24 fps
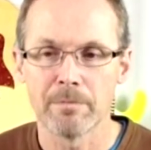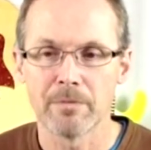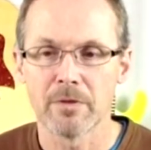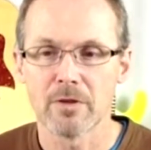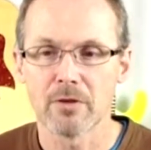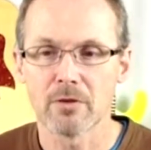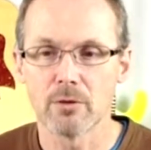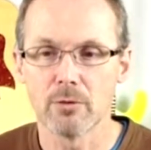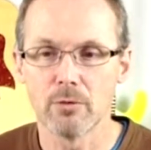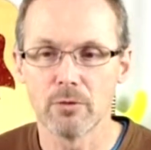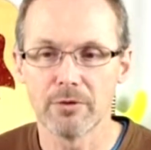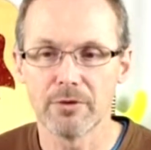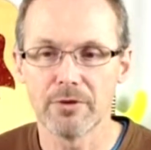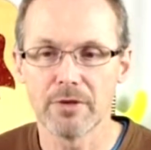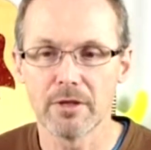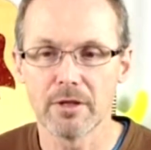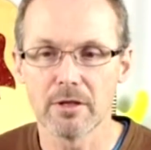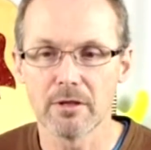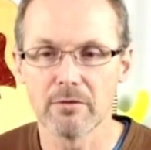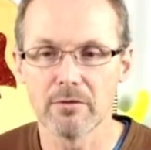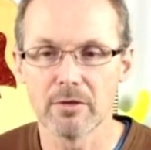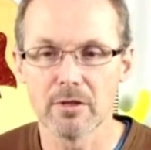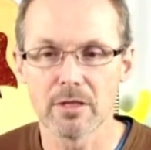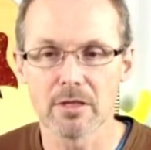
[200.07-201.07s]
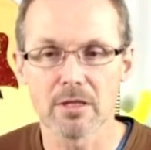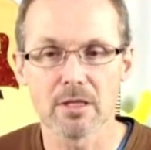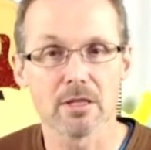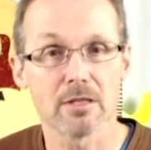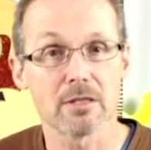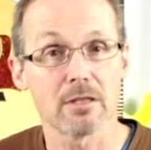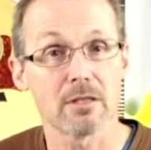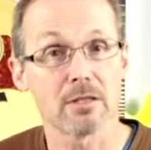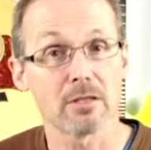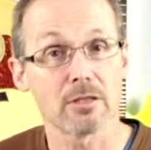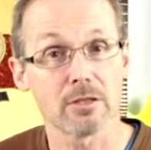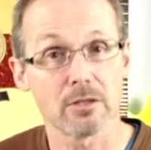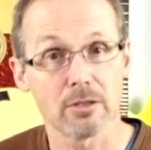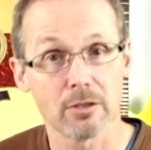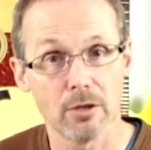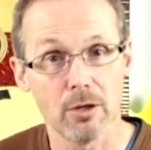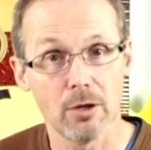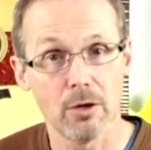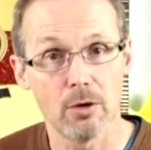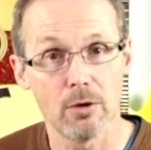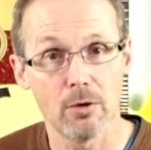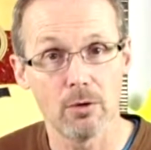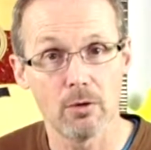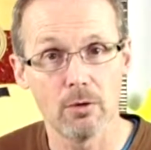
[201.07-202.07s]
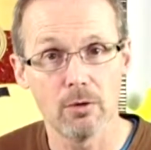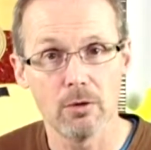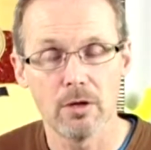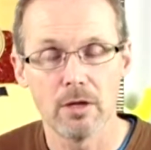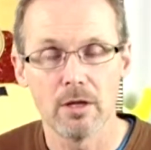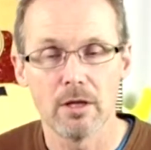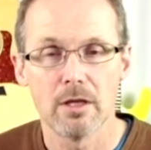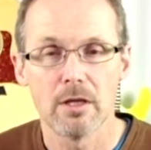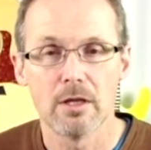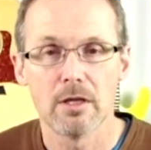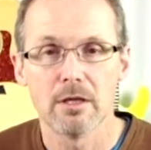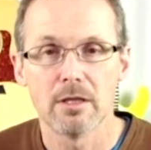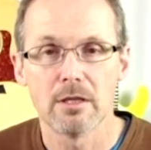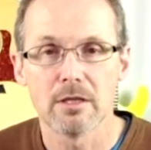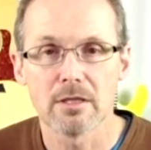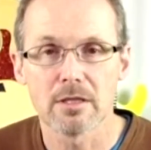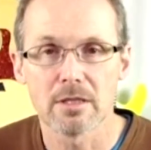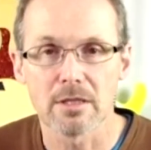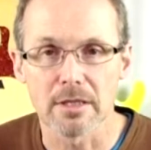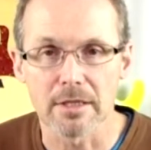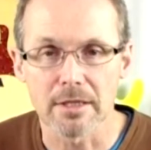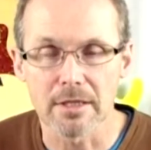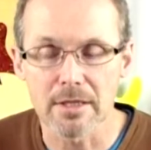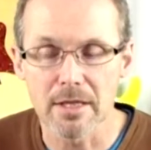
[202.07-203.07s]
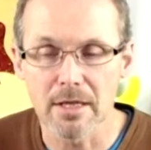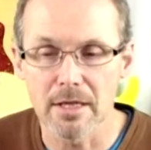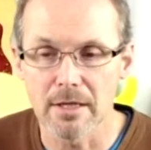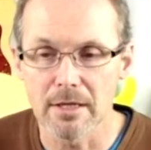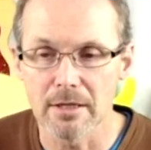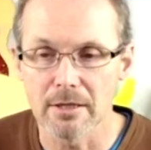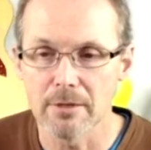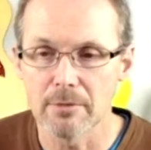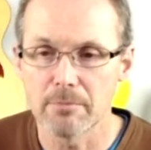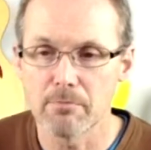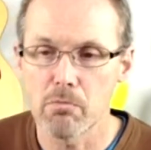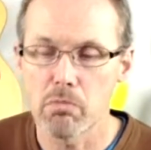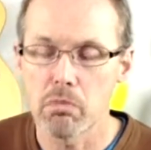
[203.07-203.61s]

So we'll think of this as a slow 6/8.